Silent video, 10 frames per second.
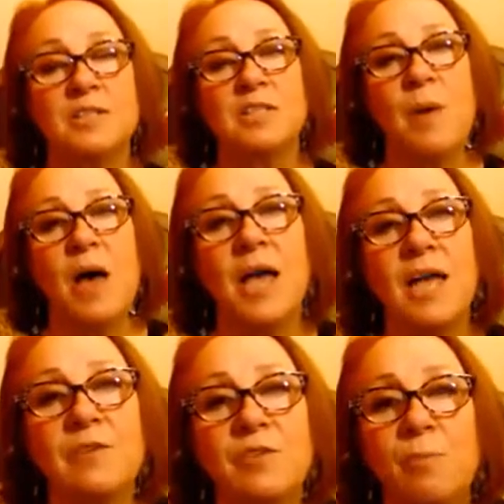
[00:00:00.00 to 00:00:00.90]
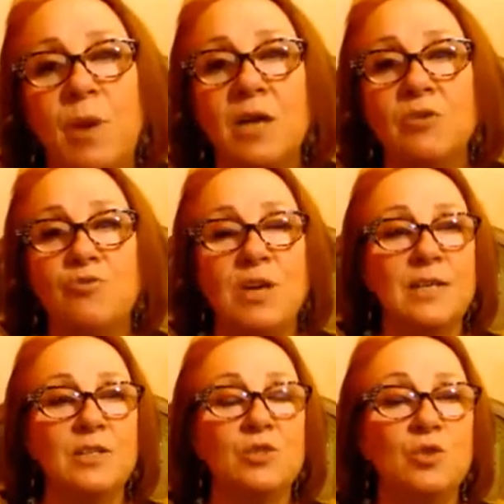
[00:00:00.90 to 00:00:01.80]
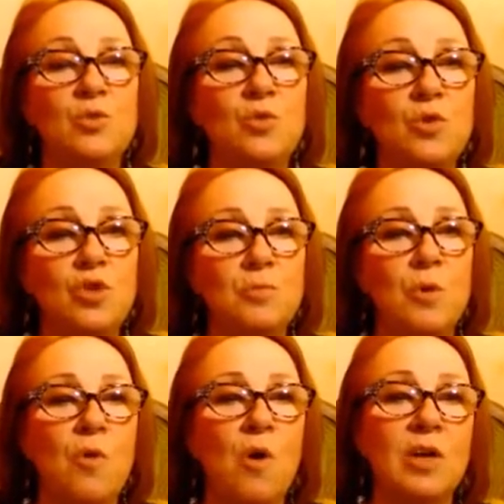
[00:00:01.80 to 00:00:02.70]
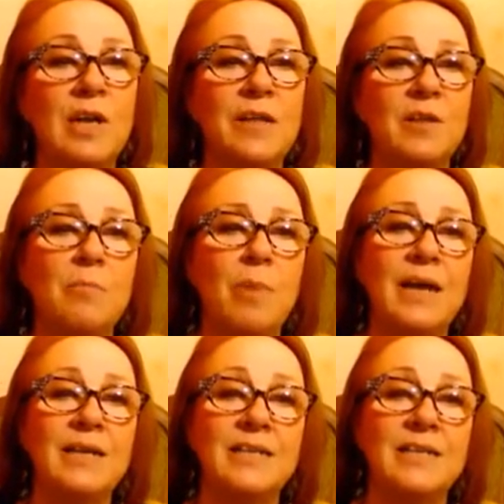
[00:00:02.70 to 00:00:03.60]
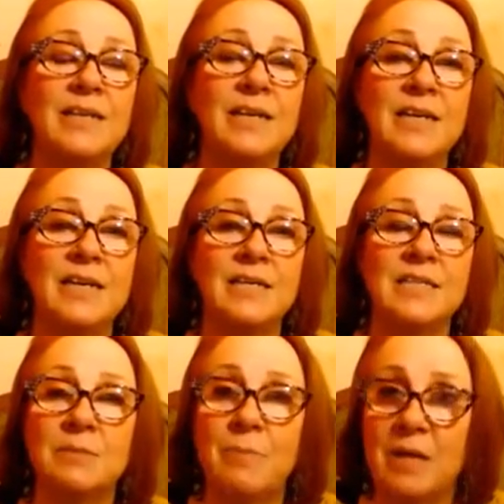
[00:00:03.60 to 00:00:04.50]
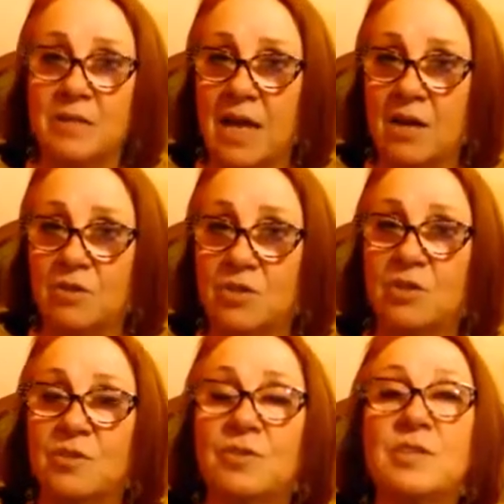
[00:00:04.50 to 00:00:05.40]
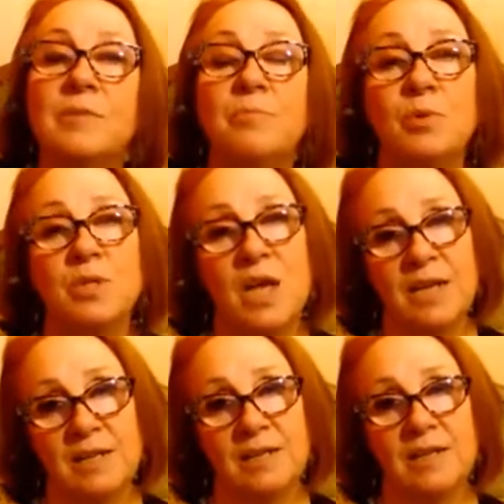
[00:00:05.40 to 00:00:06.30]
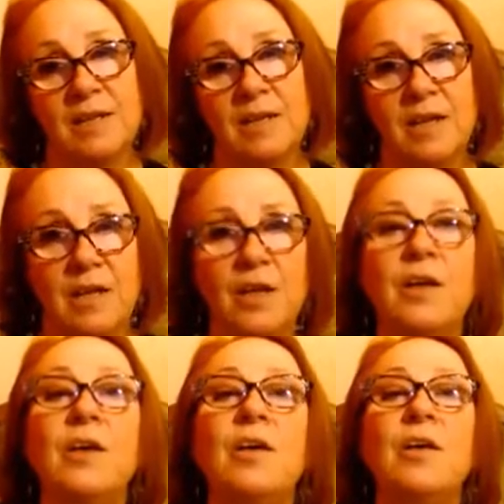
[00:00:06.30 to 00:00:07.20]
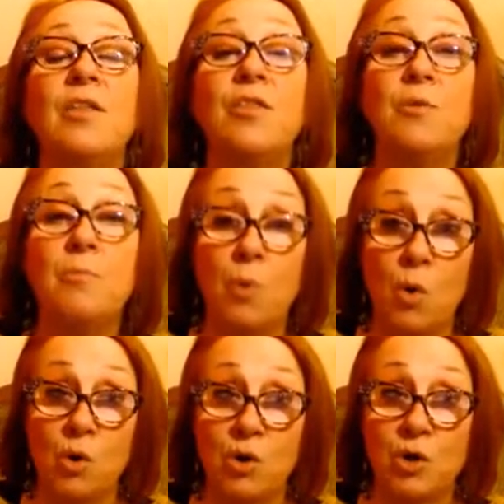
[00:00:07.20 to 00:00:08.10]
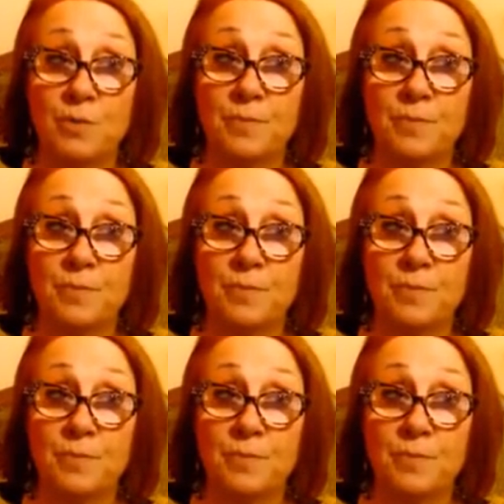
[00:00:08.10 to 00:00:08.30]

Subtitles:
and spine of the blood-red, tooled Moroccan leather binding spells out the simple title, The Book.